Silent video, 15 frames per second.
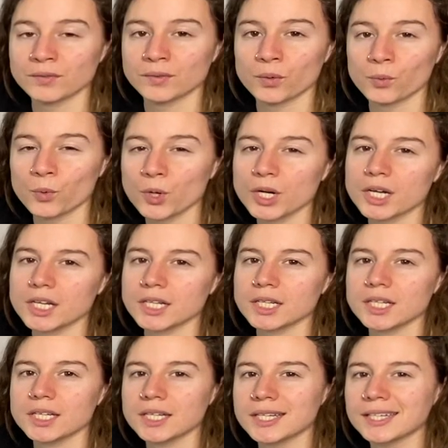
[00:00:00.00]
the wood,
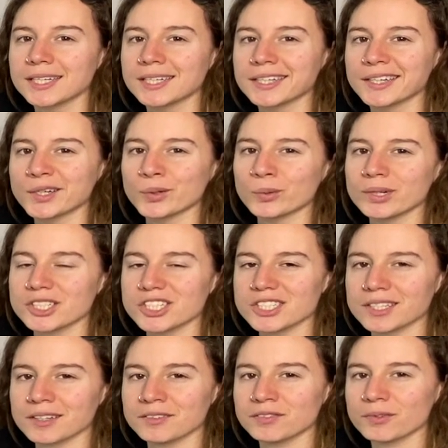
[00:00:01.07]
which is
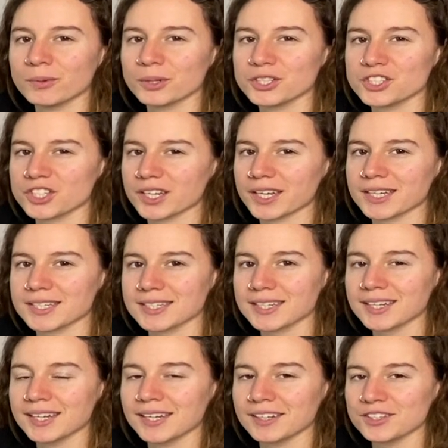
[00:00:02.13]
unfortunate.
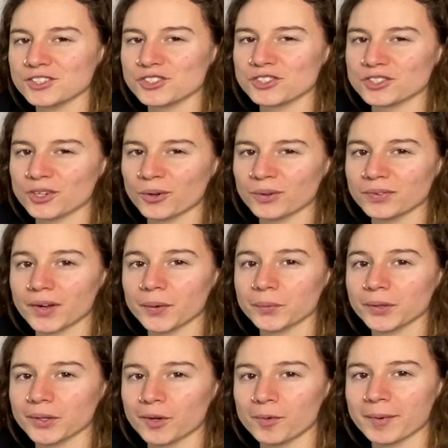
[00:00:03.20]
So if I were
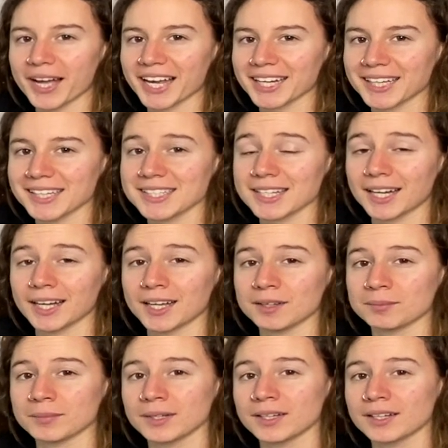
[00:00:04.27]
to go back in
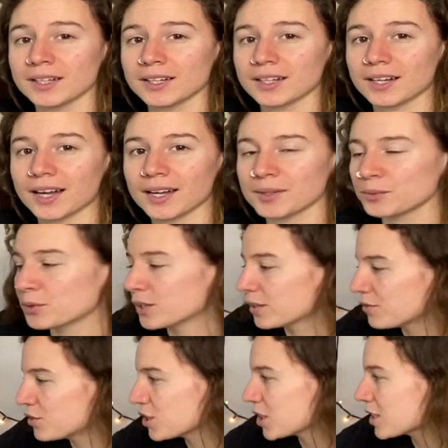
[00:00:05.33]
time, I would
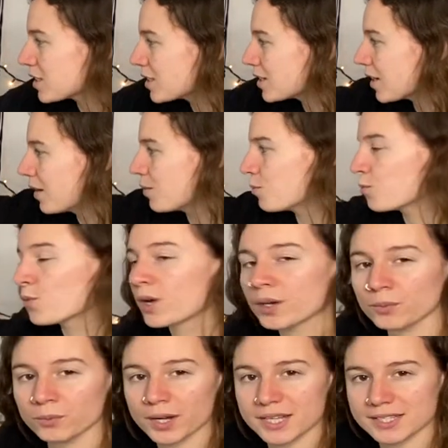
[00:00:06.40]
have just done
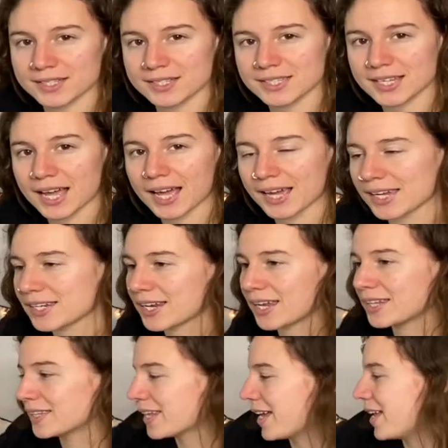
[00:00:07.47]
one resin side
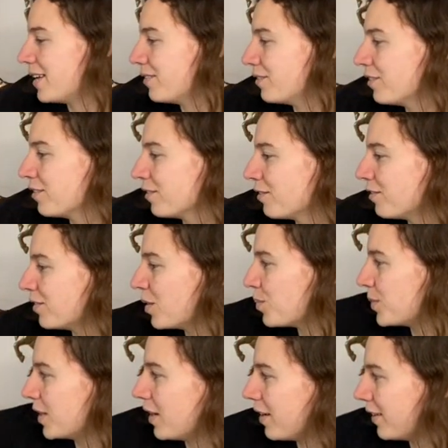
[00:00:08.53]
and then
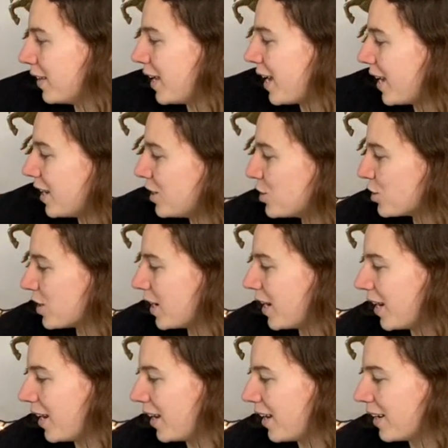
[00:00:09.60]
flipped it on the edge
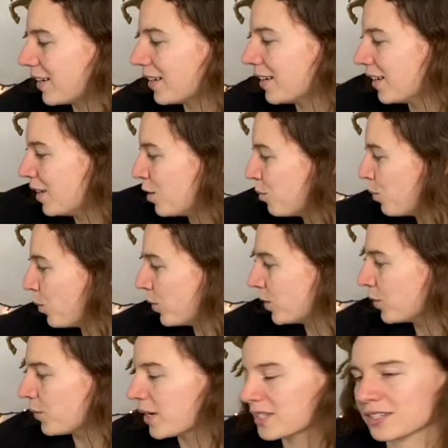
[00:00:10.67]
and poured
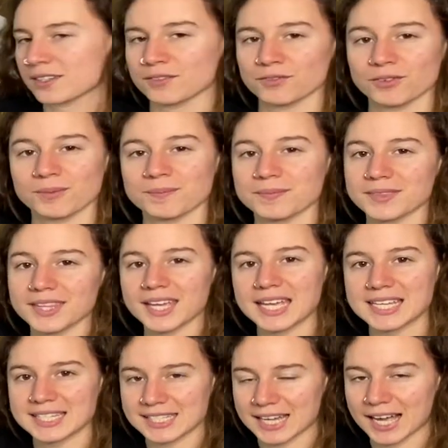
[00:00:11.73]
the resin from
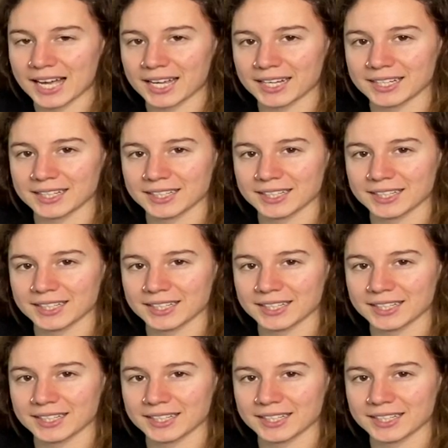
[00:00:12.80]
this side